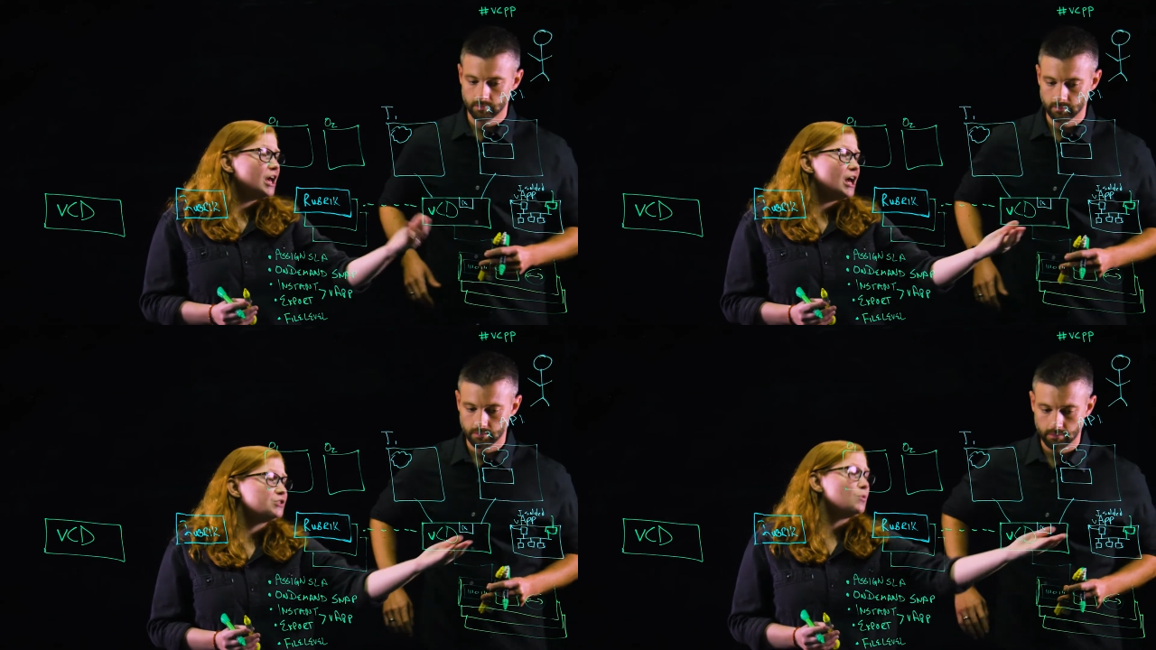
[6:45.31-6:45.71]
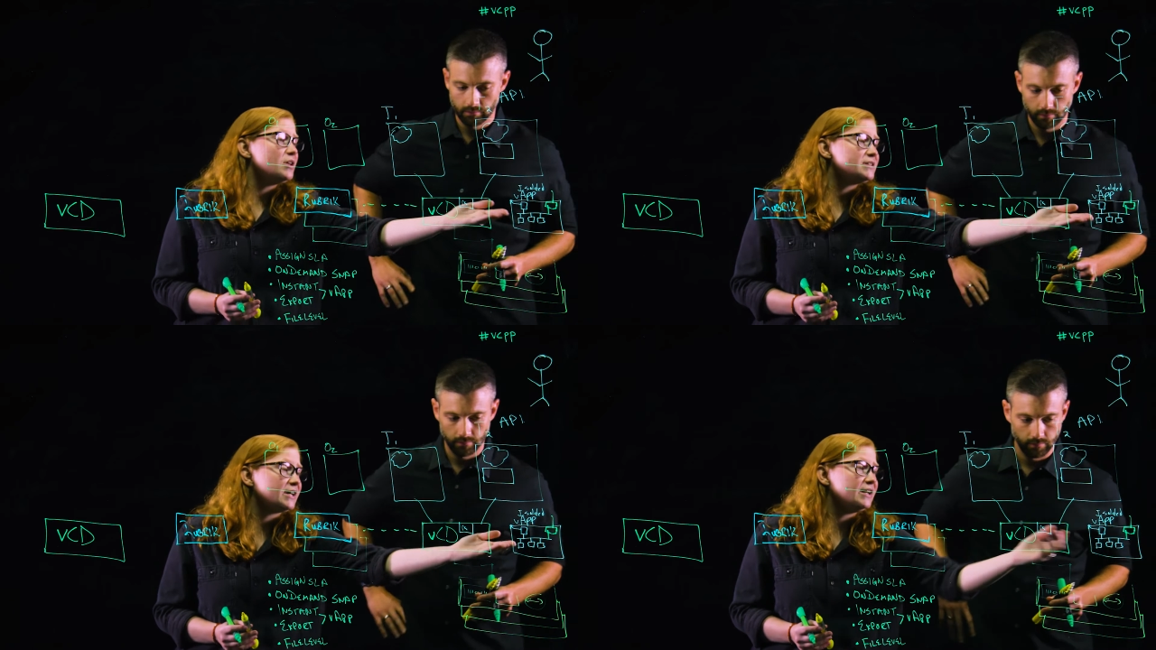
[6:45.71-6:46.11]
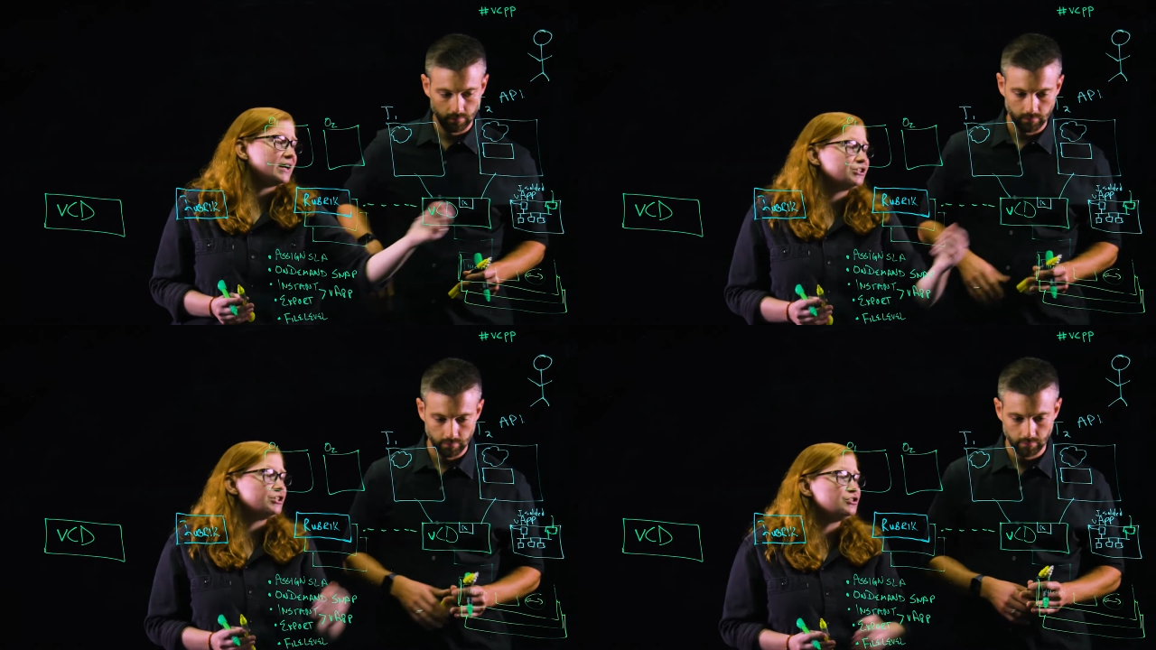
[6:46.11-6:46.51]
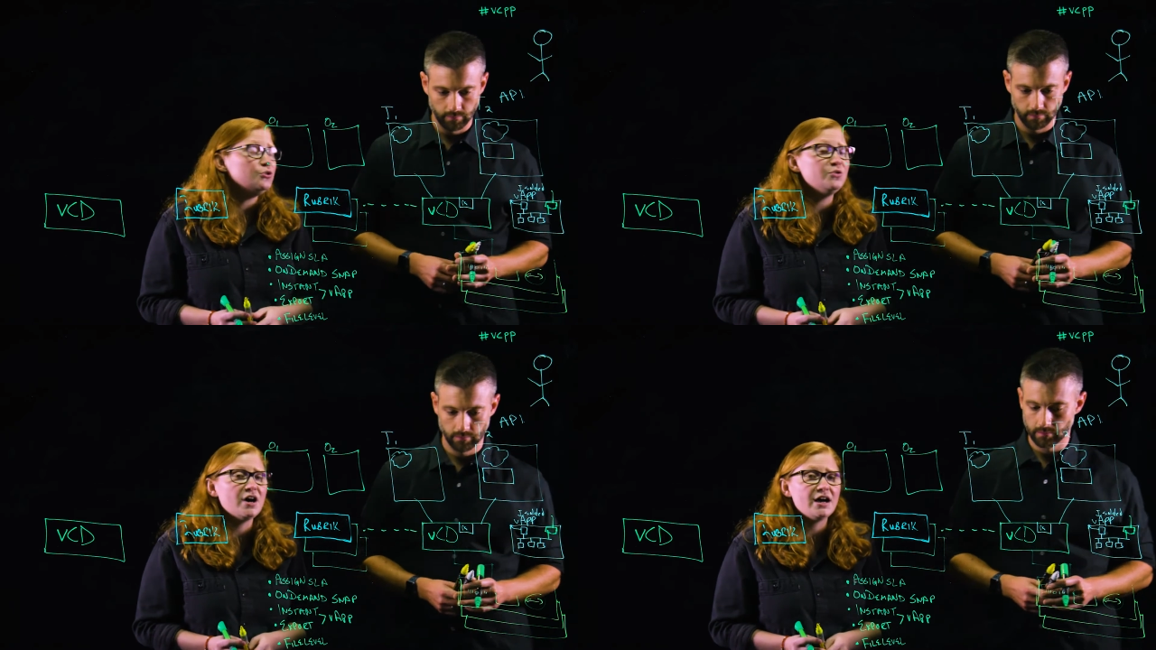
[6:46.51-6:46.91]
Speaker 1: as well as the connection
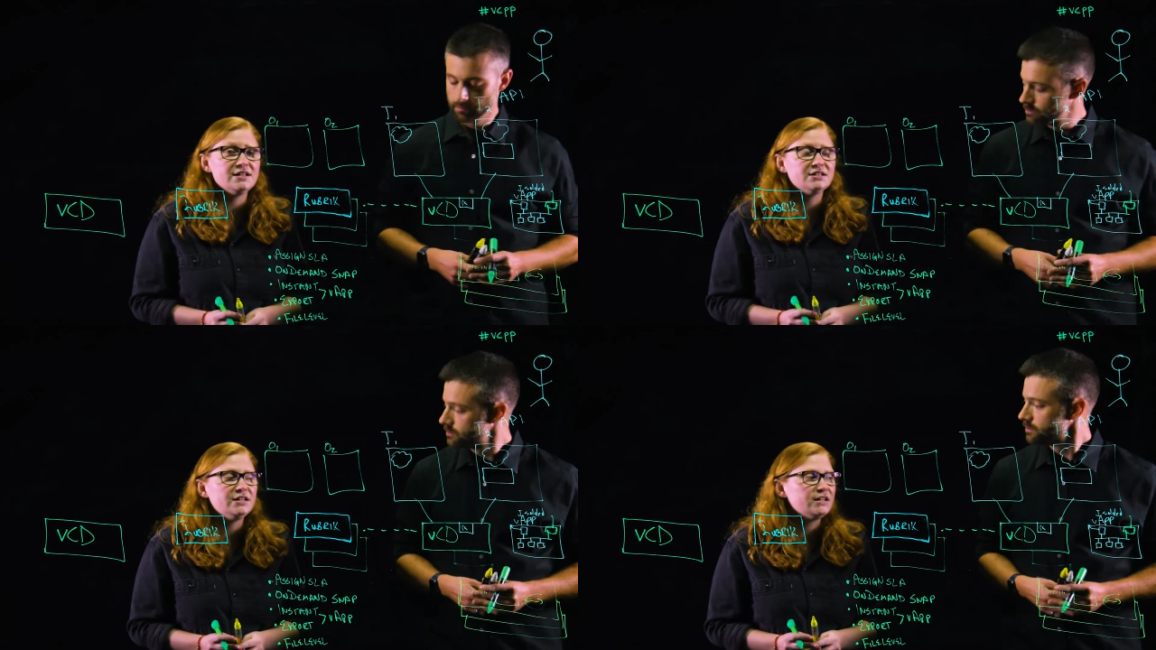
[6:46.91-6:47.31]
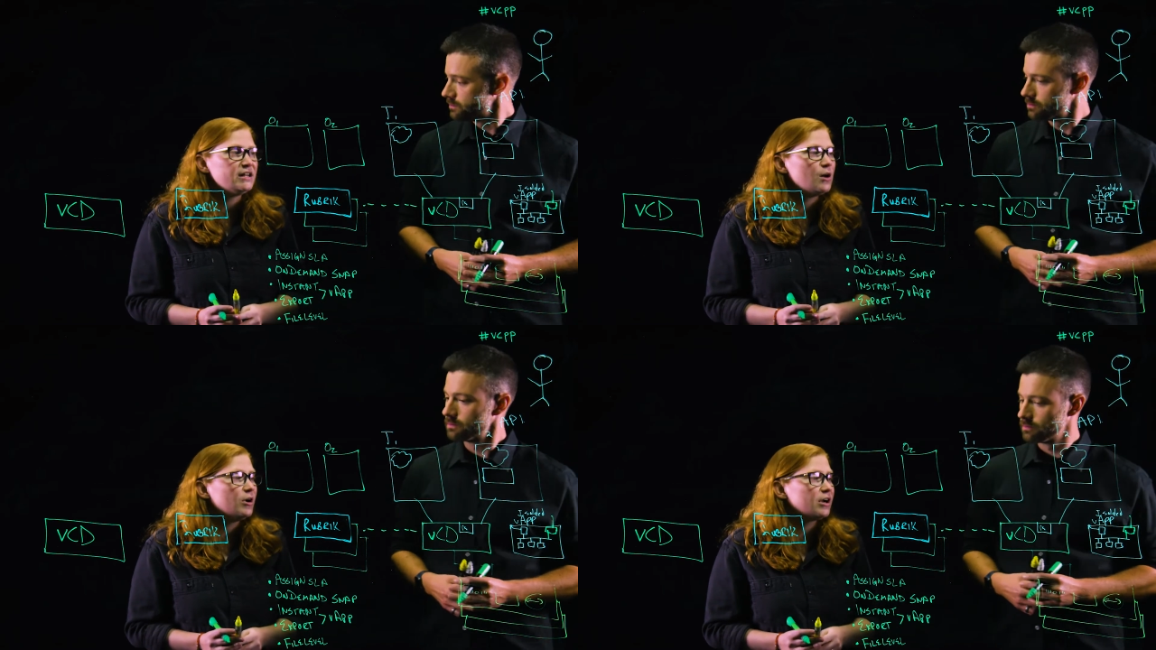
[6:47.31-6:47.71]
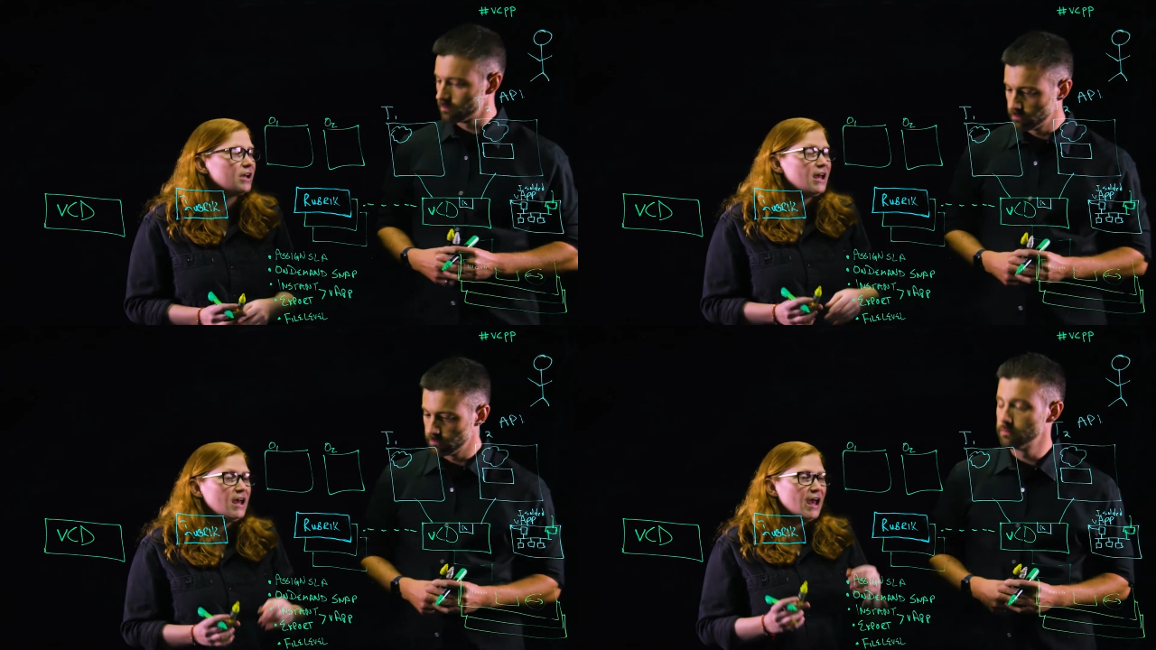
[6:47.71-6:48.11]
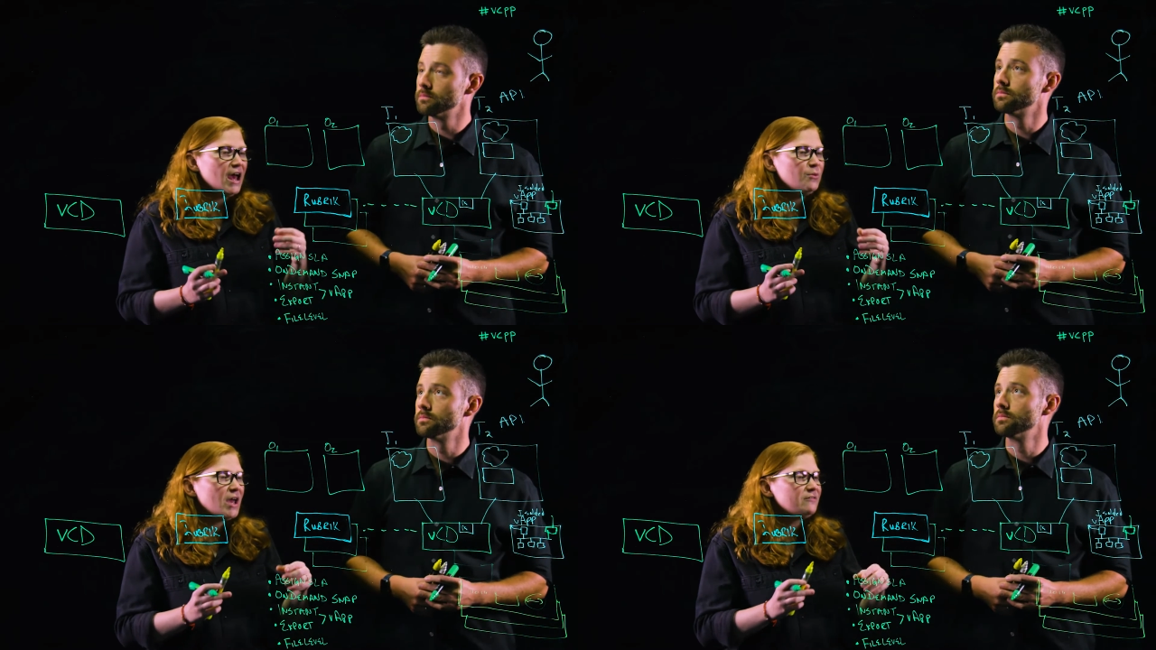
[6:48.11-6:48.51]
to the isolated network.
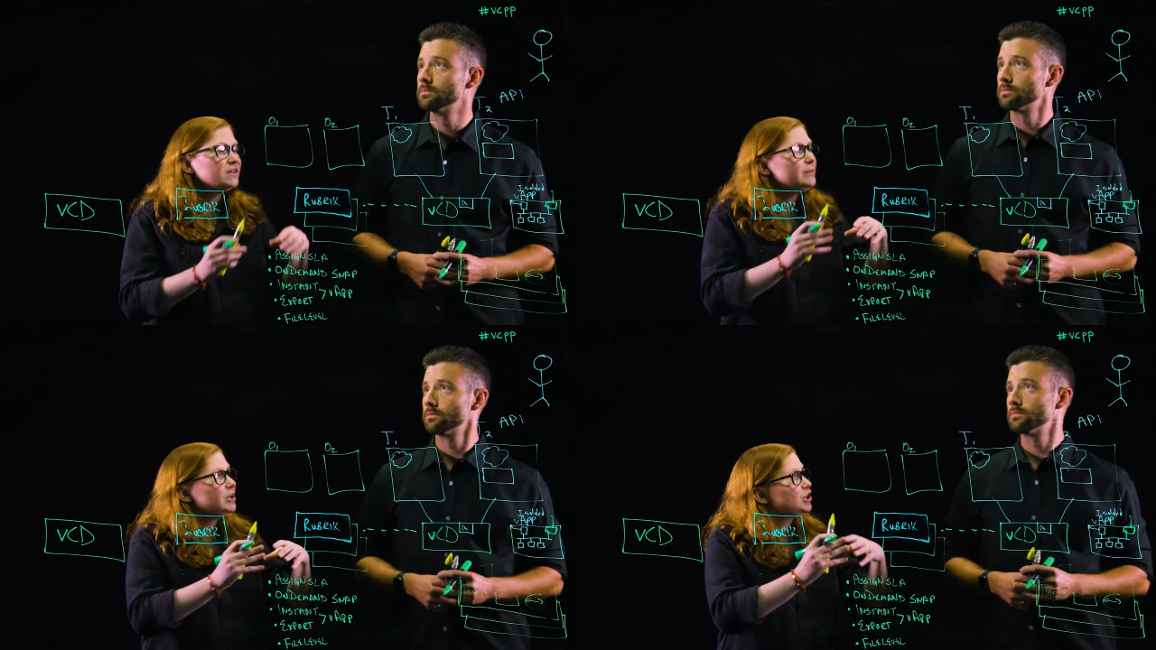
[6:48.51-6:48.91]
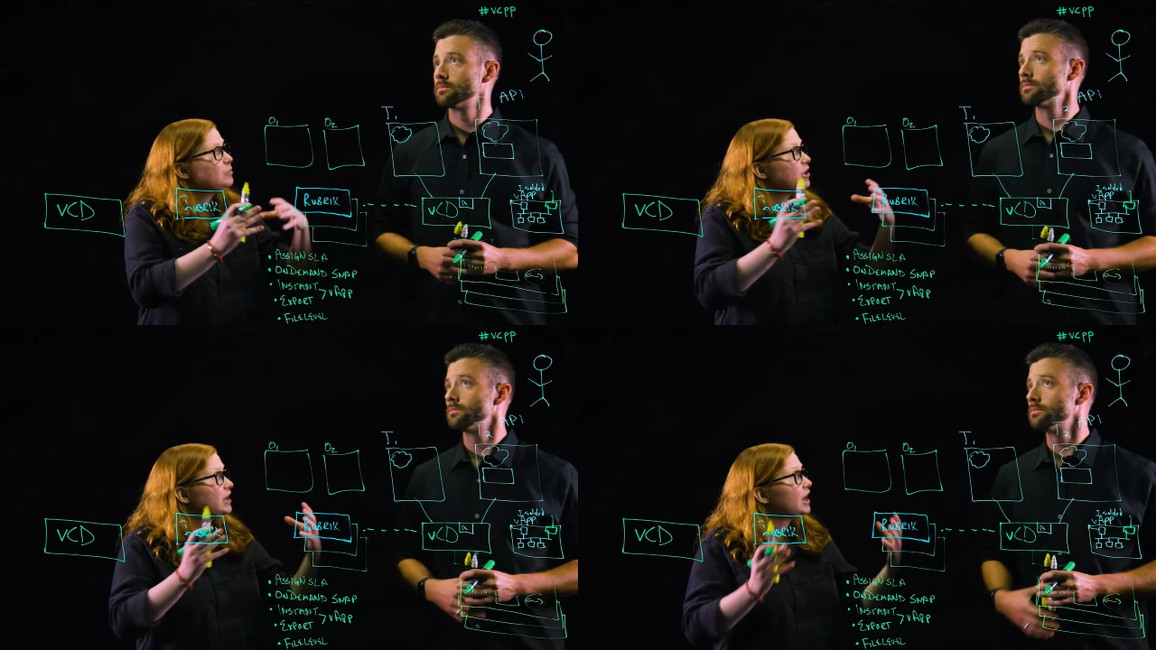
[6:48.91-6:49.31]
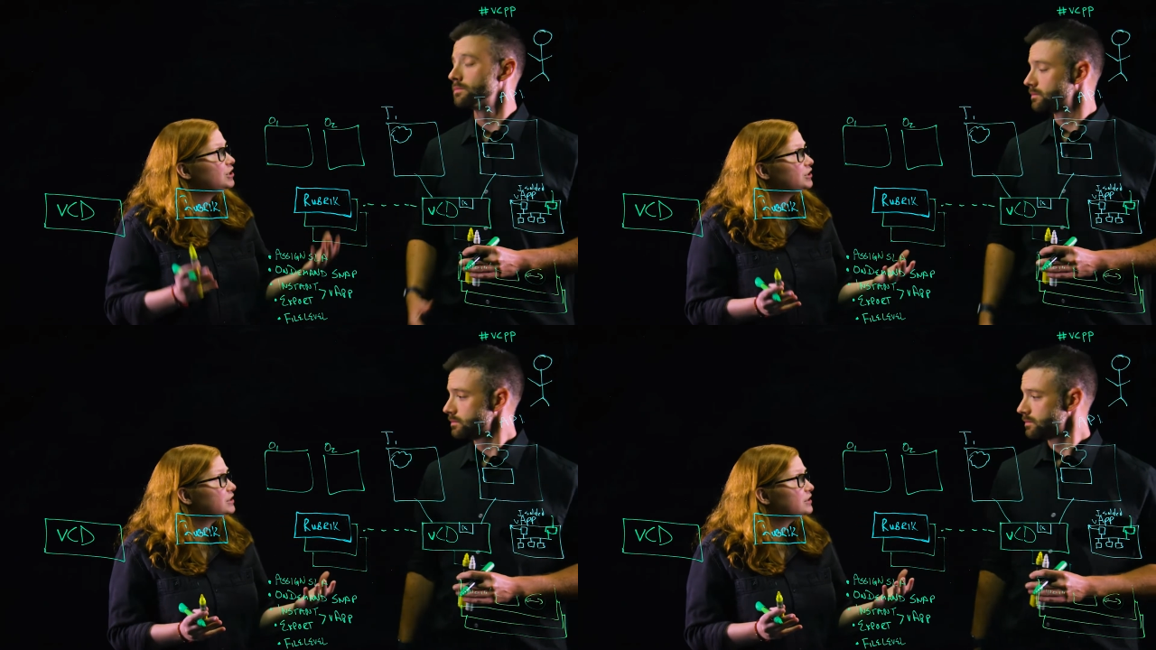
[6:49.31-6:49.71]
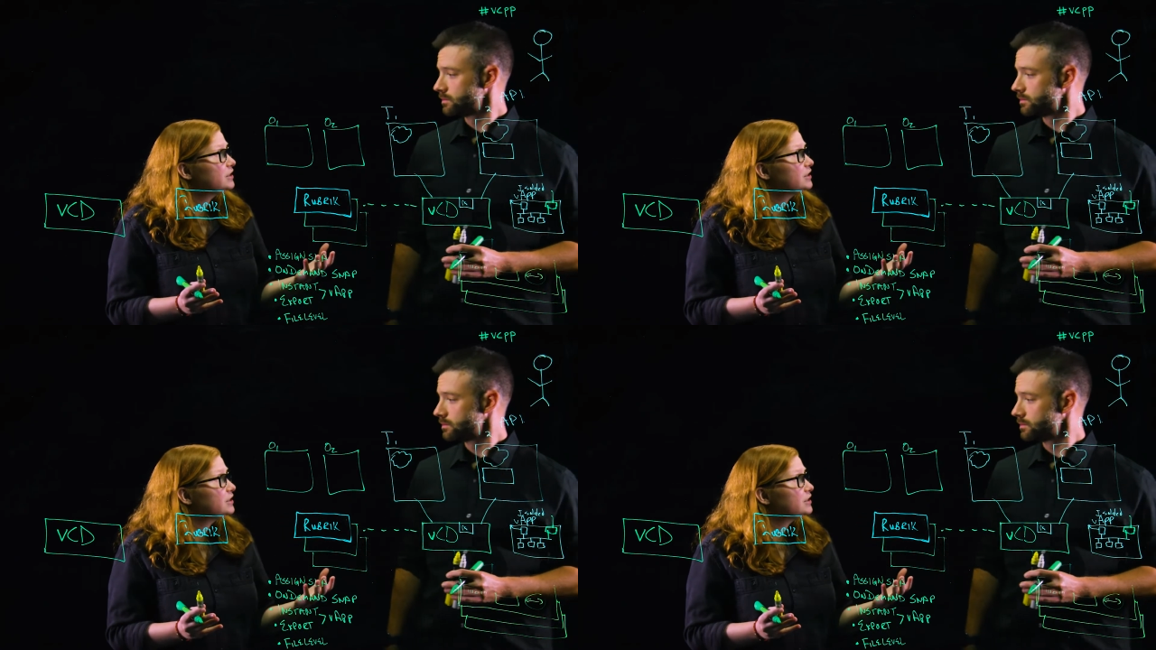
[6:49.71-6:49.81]
And we have limited communication,